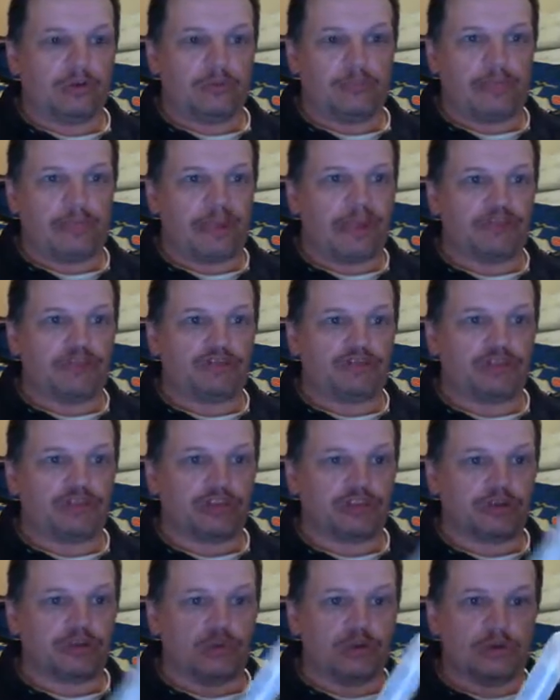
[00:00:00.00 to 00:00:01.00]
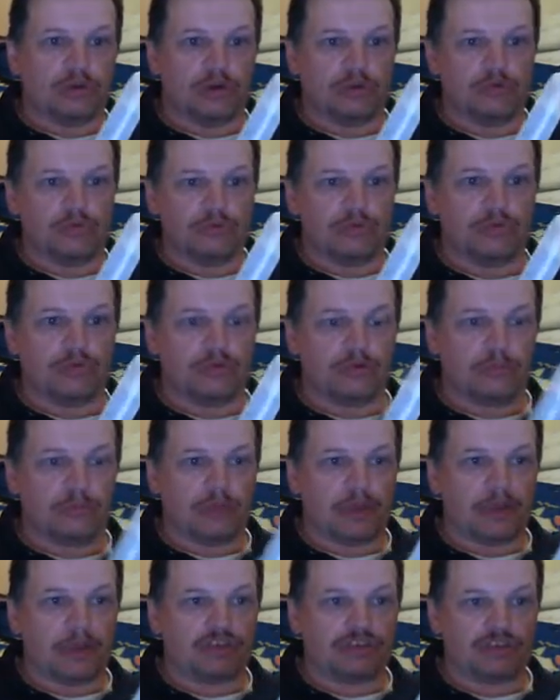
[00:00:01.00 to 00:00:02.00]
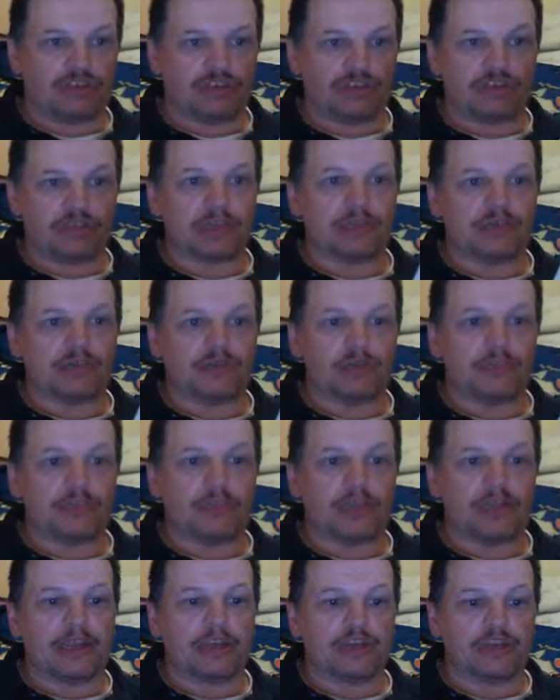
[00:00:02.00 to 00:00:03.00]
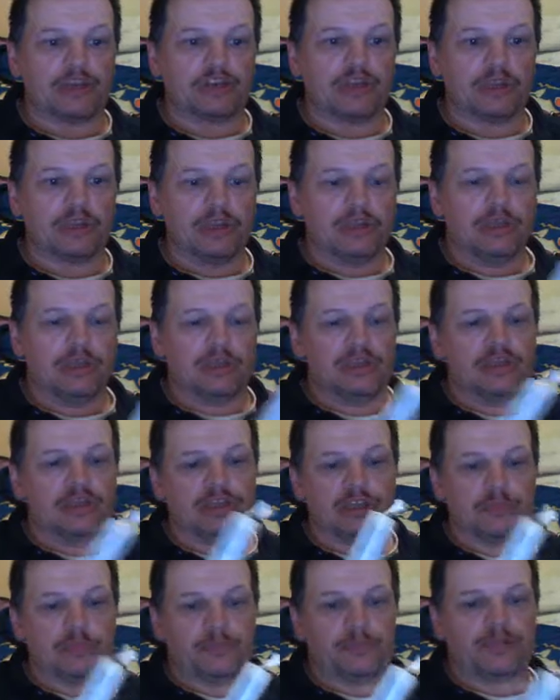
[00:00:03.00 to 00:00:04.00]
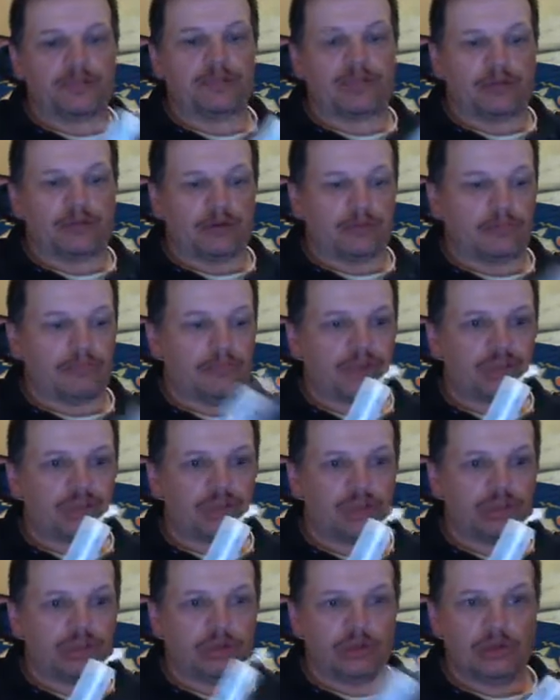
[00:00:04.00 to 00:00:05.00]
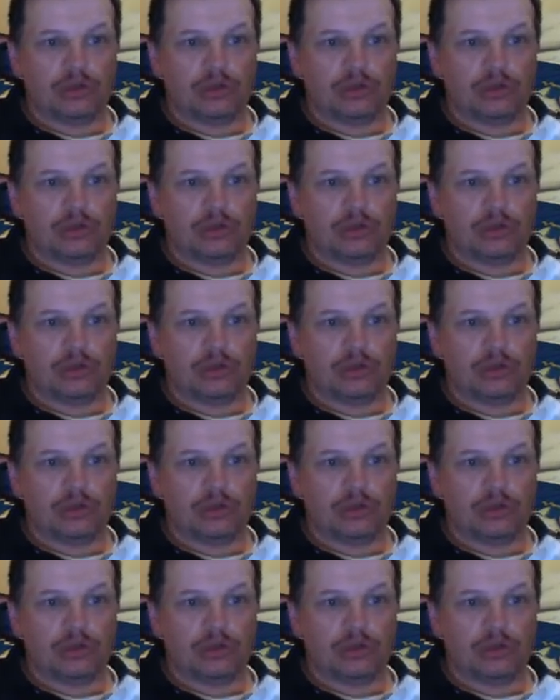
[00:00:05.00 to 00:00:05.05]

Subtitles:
bandages, although it looks like a bandage, it is not a bandage. It's a particular mesh